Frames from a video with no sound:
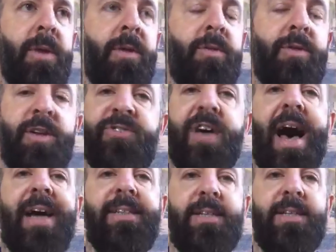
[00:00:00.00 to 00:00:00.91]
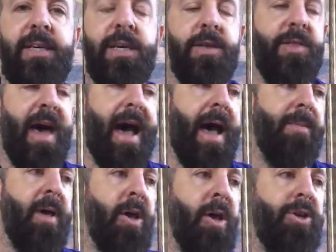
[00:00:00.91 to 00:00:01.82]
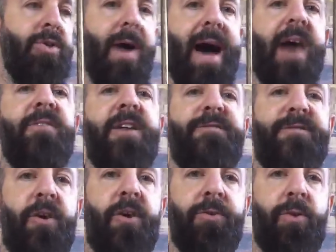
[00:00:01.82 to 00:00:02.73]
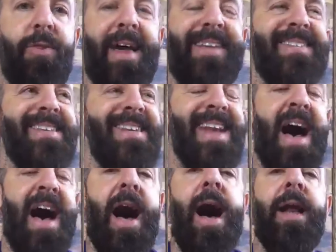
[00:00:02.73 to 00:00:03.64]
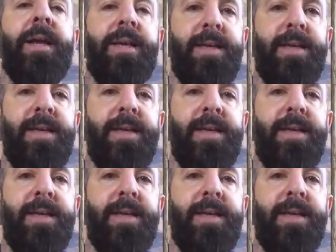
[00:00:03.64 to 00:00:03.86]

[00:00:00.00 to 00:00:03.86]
this idea that you have a funnel that is not